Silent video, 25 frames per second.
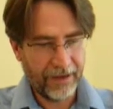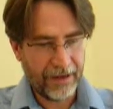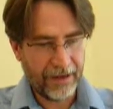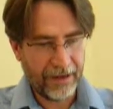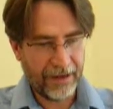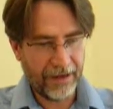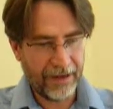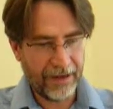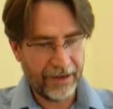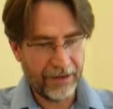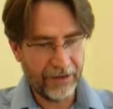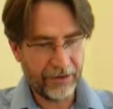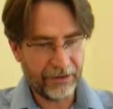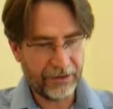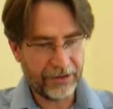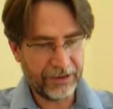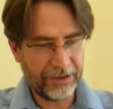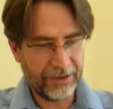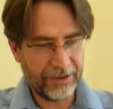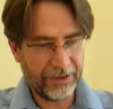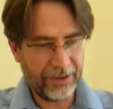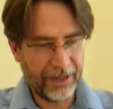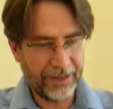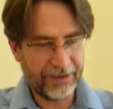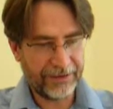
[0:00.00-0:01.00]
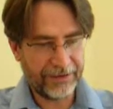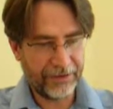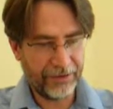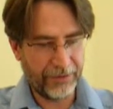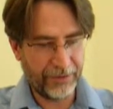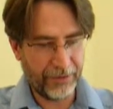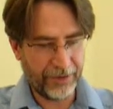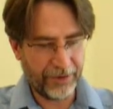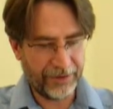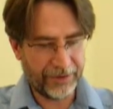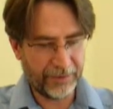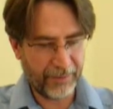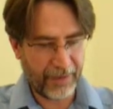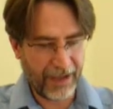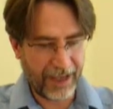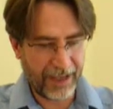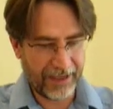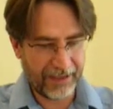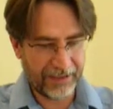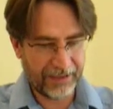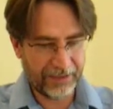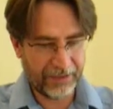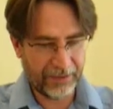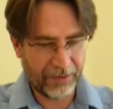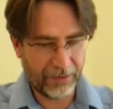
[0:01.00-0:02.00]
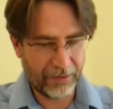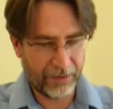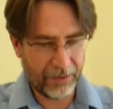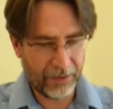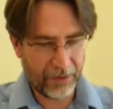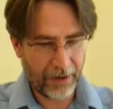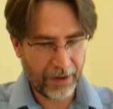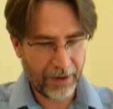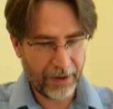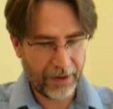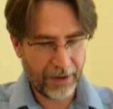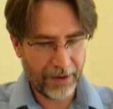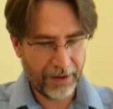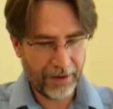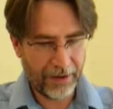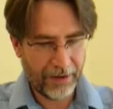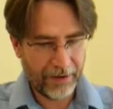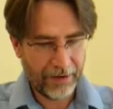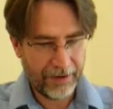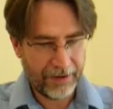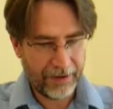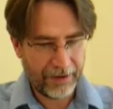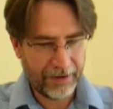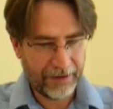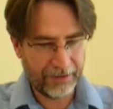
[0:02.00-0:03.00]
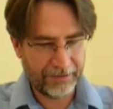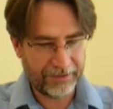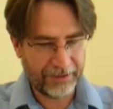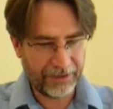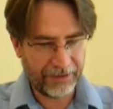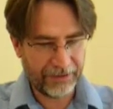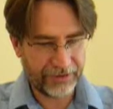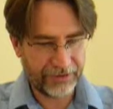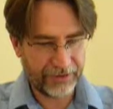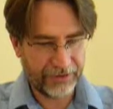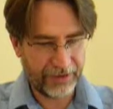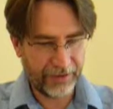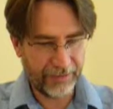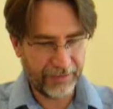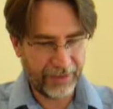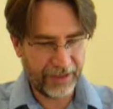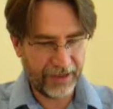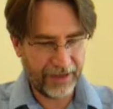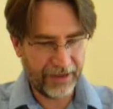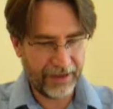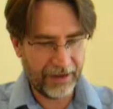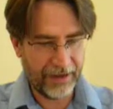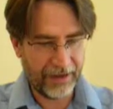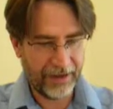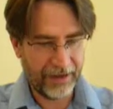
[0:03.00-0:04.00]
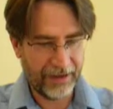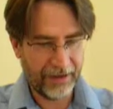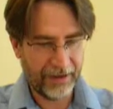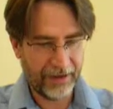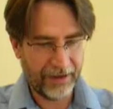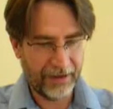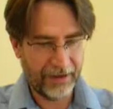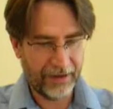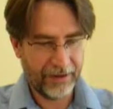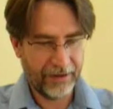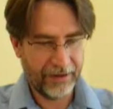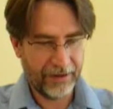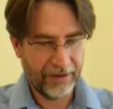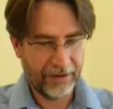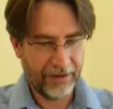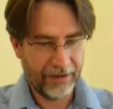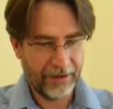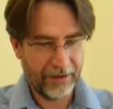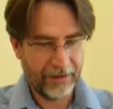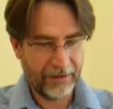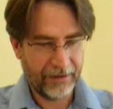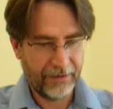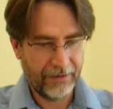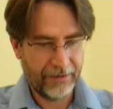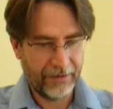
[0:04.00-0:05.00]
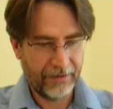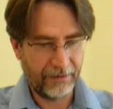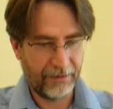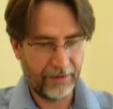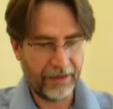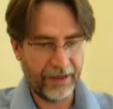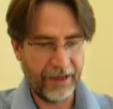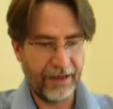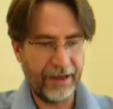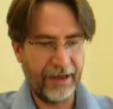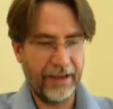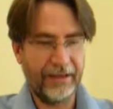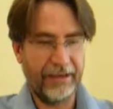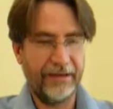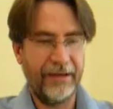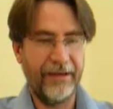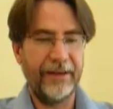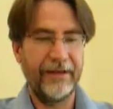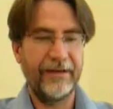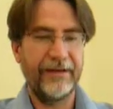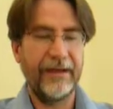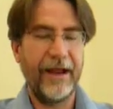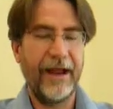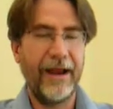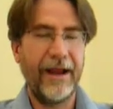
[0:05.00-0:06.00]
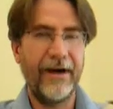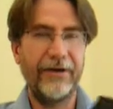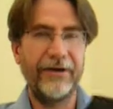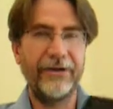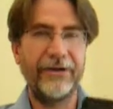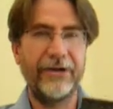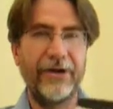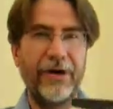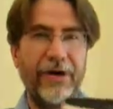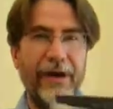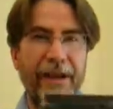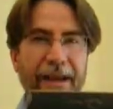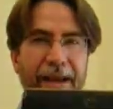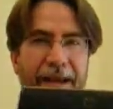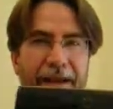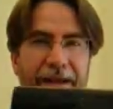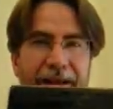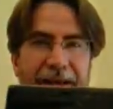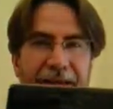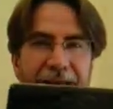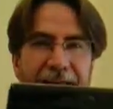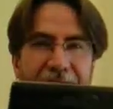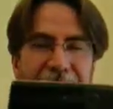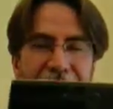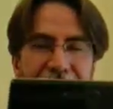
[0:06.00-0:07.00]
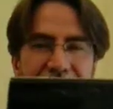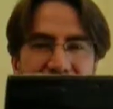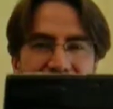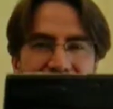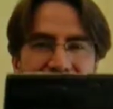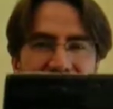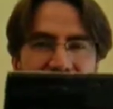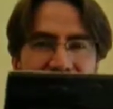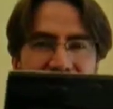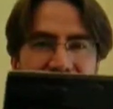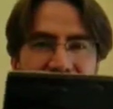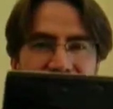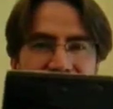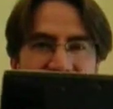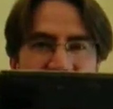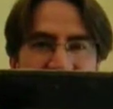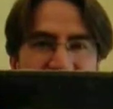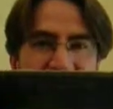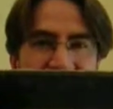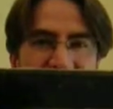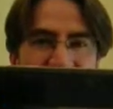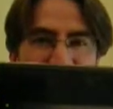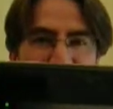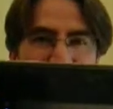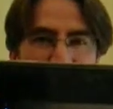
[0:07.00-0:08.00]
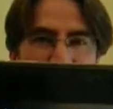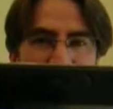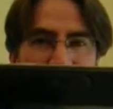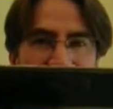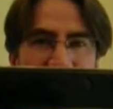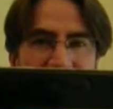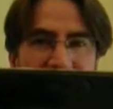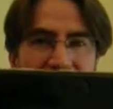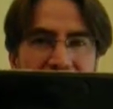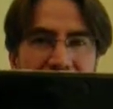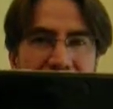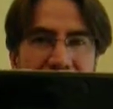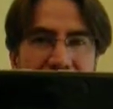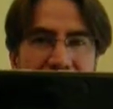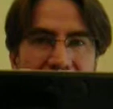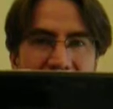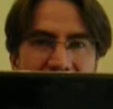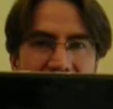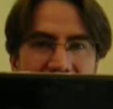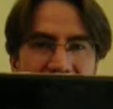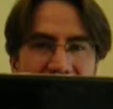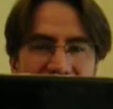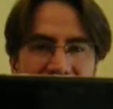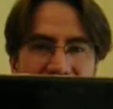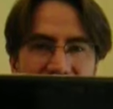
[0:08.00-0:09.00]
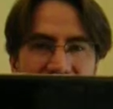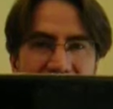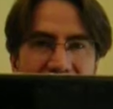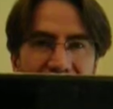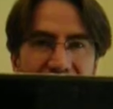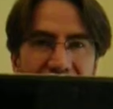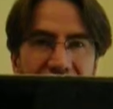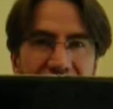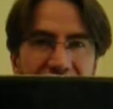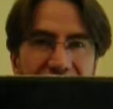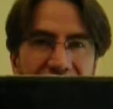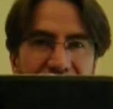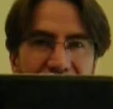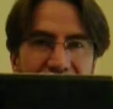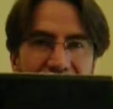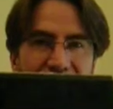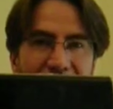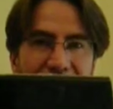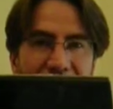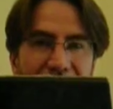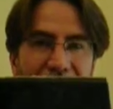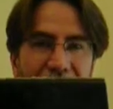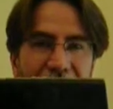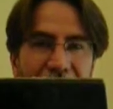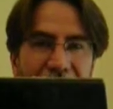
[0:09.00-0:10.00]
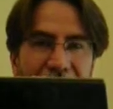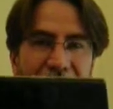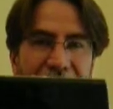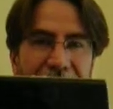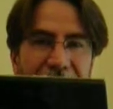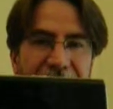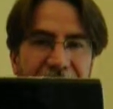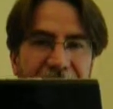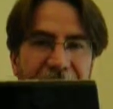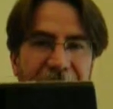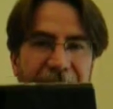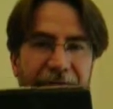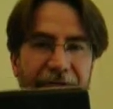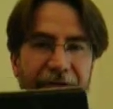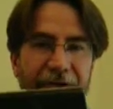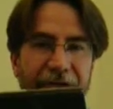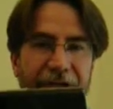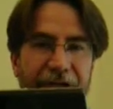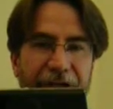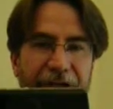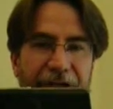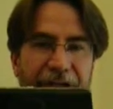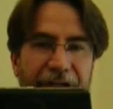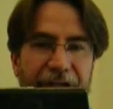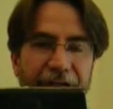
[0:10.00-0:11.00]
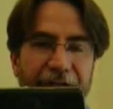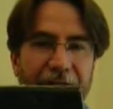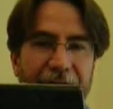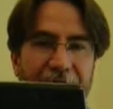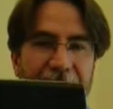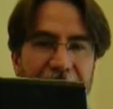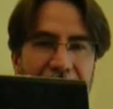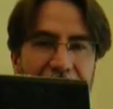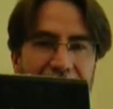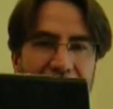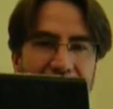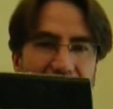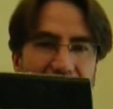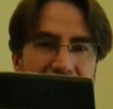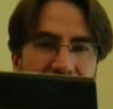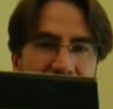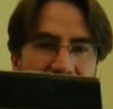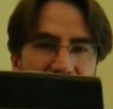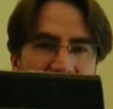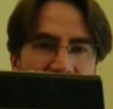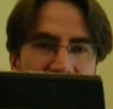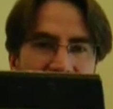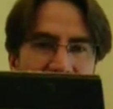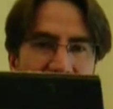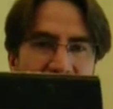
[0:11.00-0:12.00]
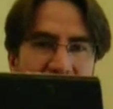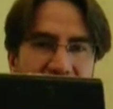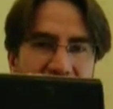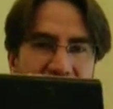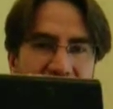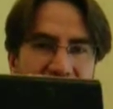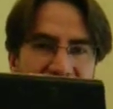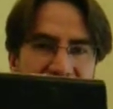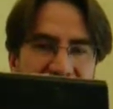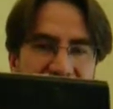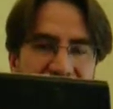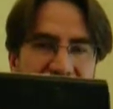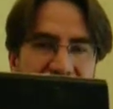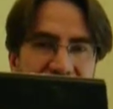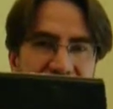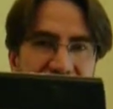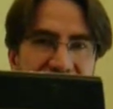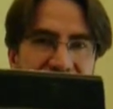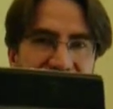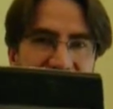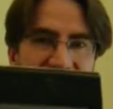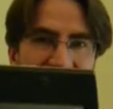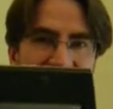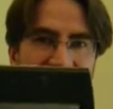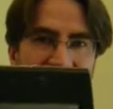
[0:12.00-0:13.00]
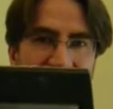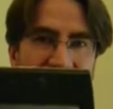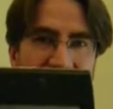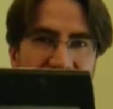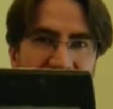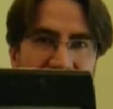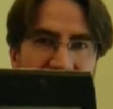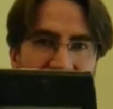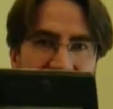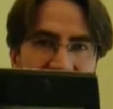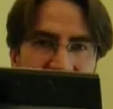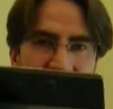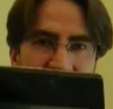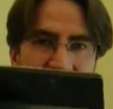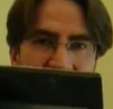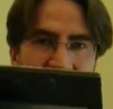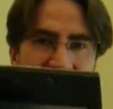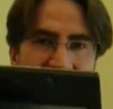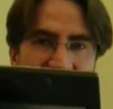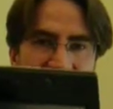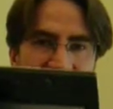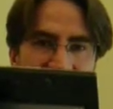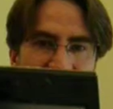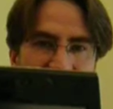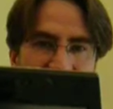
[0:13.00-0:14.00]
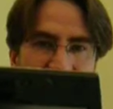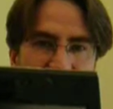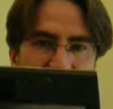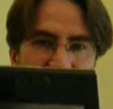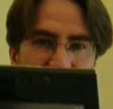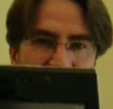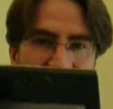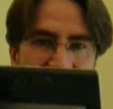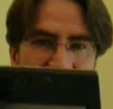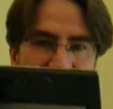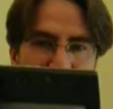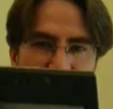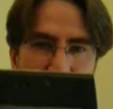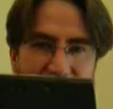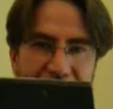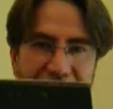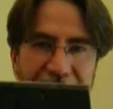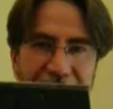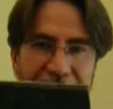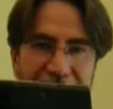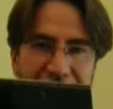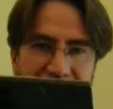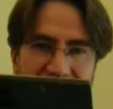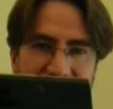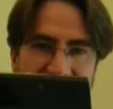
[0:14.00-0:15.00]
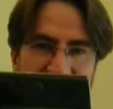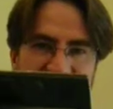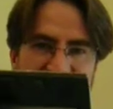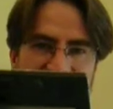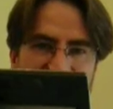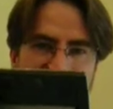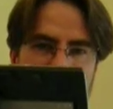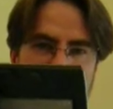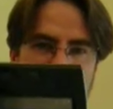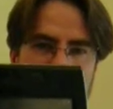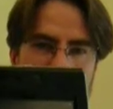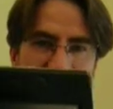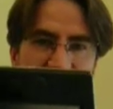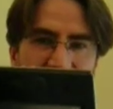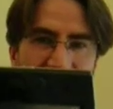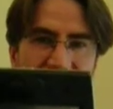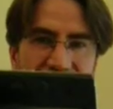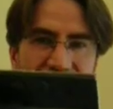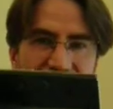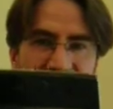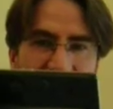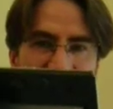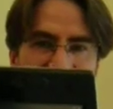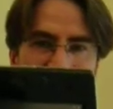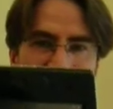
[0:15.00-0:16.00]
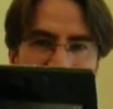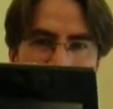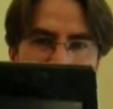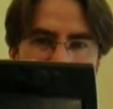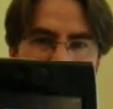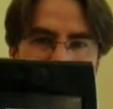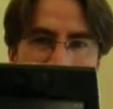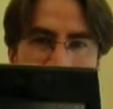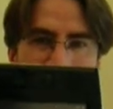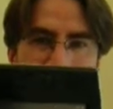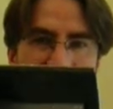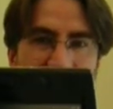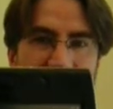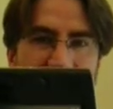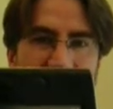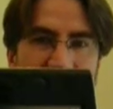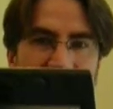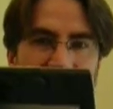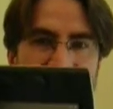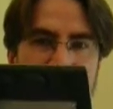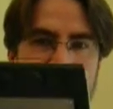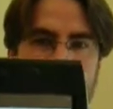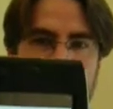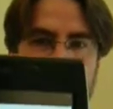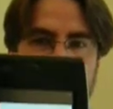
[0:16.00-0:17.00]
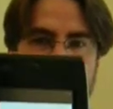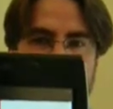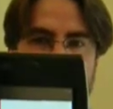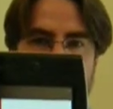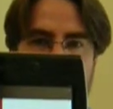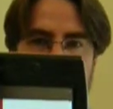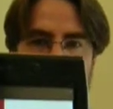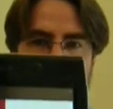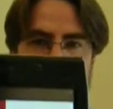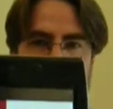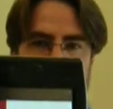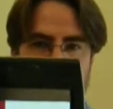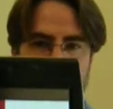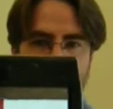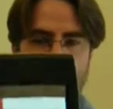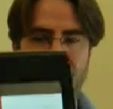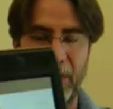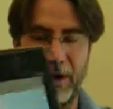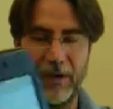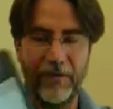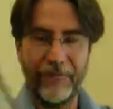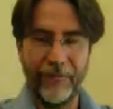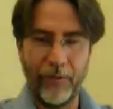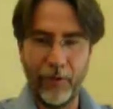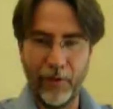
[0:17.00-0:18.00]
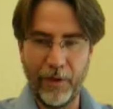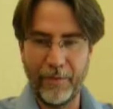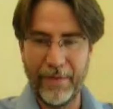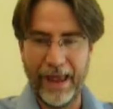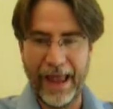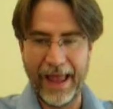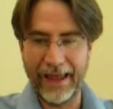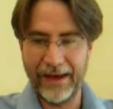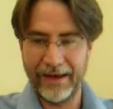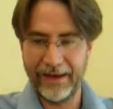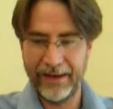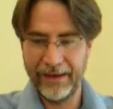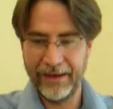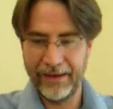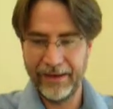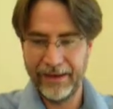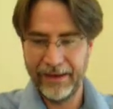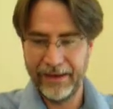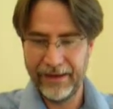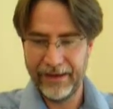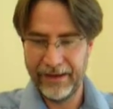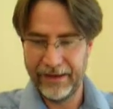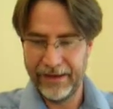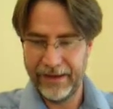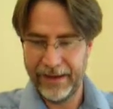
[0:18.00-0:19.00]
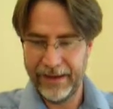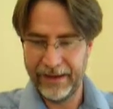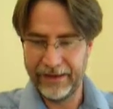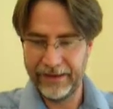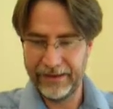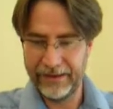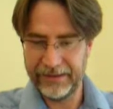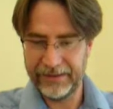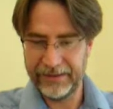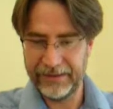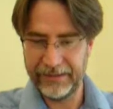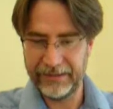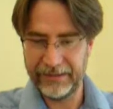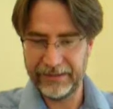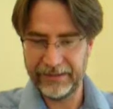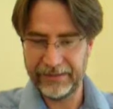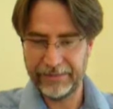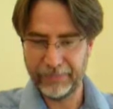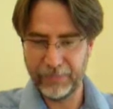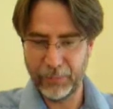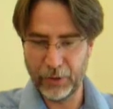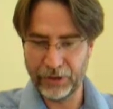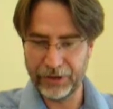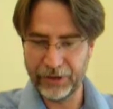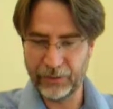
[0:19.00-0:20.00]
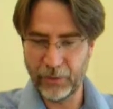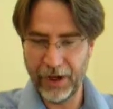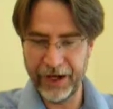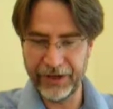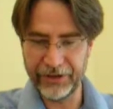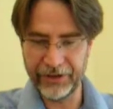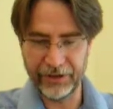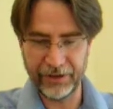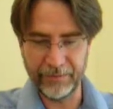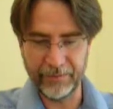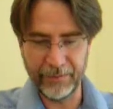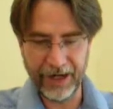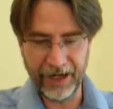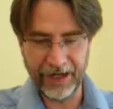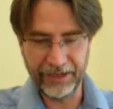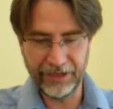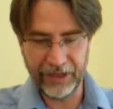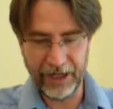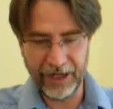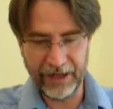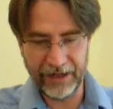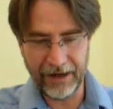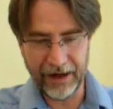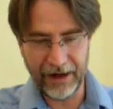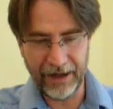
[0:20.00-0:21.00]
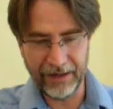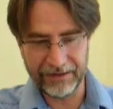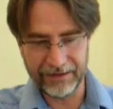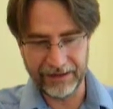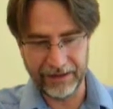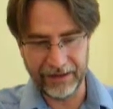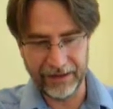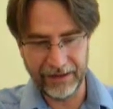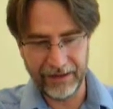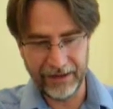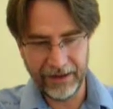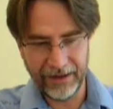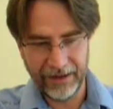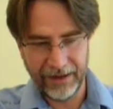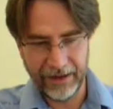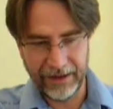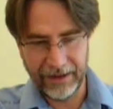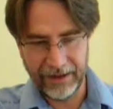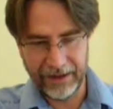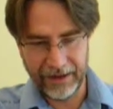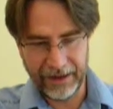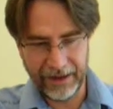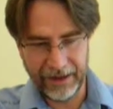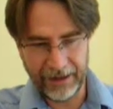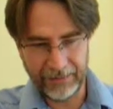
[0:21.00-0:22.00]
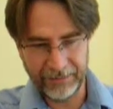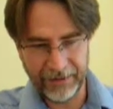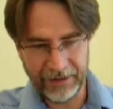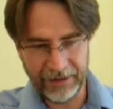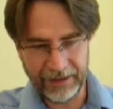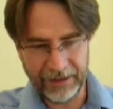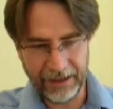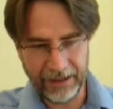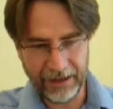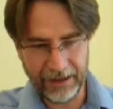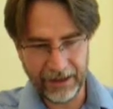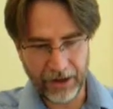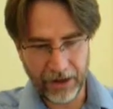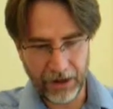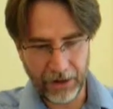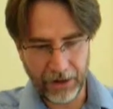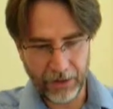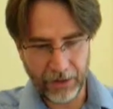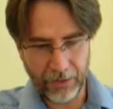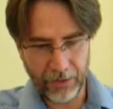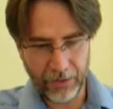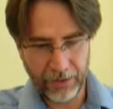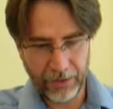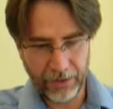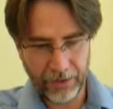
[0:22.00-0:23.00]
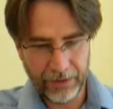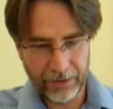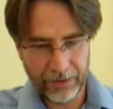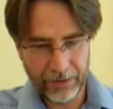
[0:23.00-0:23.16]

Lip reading: And I usually like to expand to essentially be looking at the entire screen. This is in fact a book that I downloaded from the University of Virginia eText Center. They have a number of books in the Microsoft Reader ebook format, and this is Persuasion by Jane Austen, and I'm just going to go